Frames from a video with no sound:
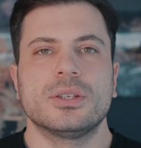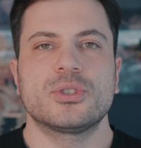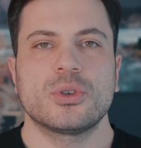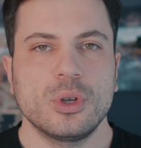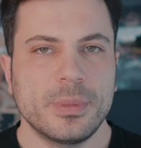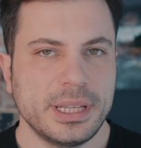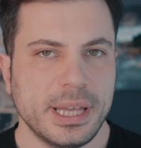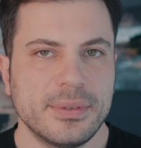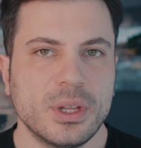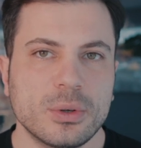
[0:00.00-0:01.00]
So you might
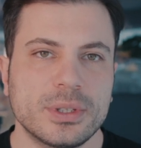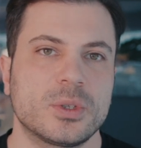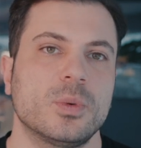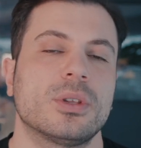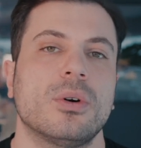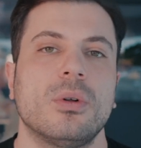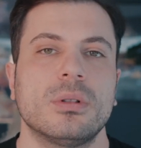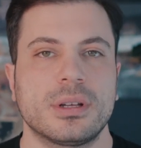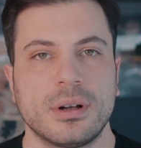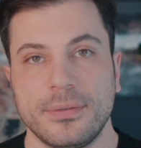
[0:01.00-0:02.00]
have noticed with all
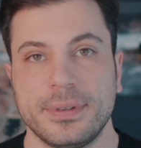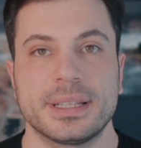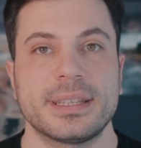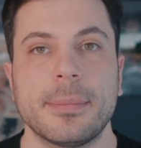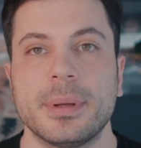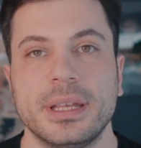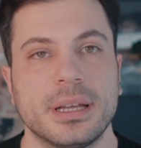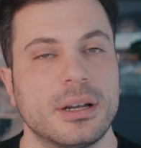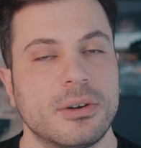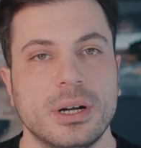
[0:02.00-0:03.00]
the conflicts happening
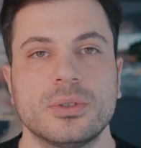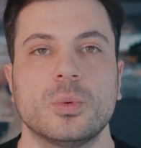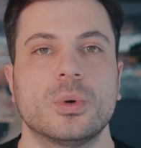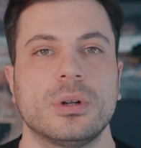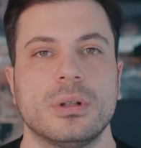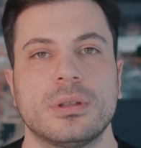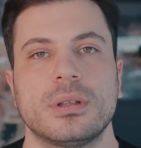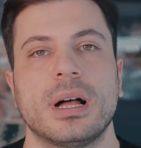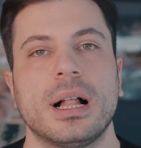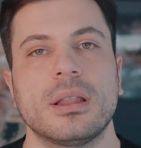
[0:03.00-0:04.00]
around the world,
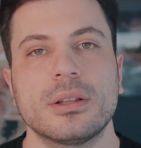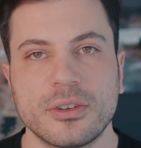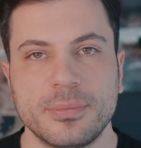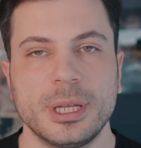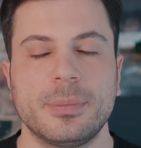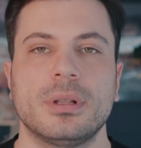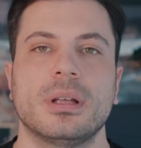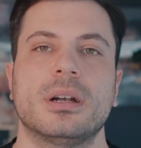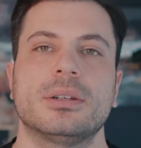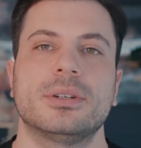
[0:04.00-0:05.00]
a lot of people
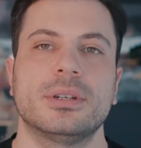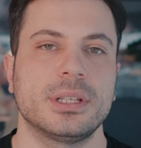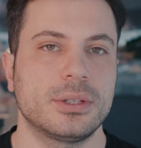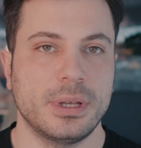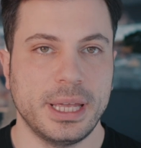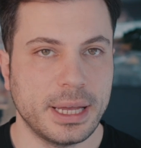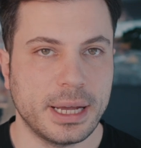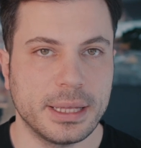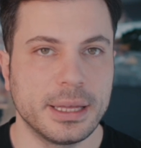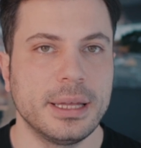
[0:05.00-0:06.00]
are turning to
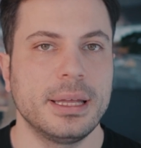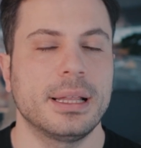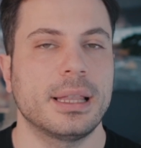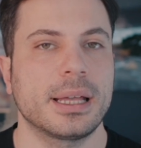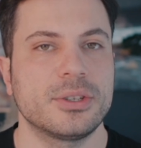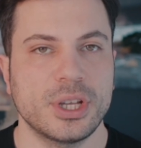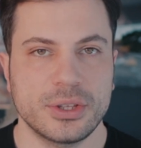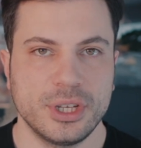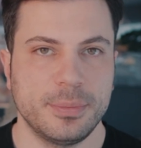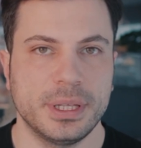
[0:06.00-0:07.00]
AI, like
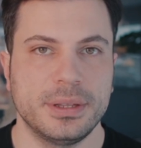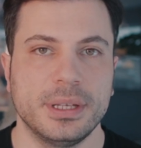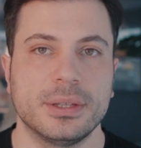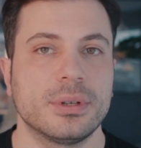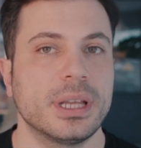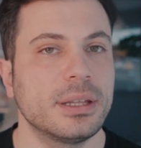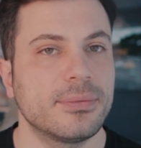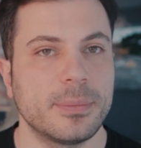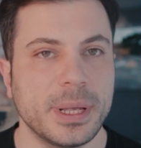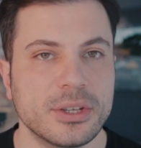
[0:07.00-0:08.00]
ChatGPT, to get
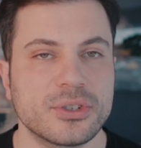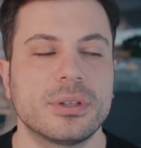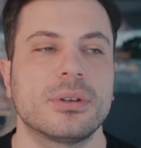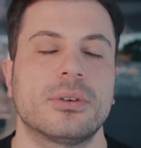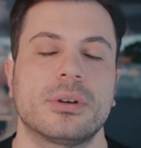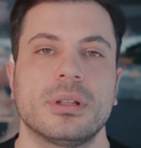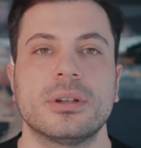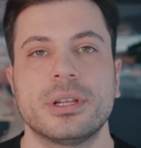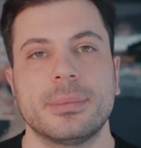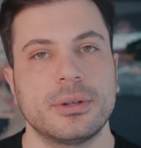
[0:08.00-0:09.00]
information or
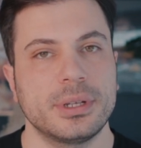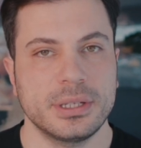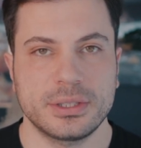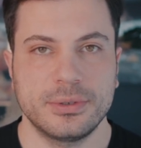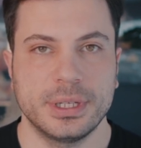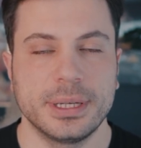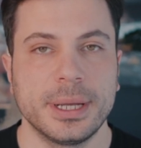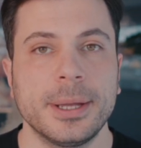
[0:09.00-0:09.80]
learn about history.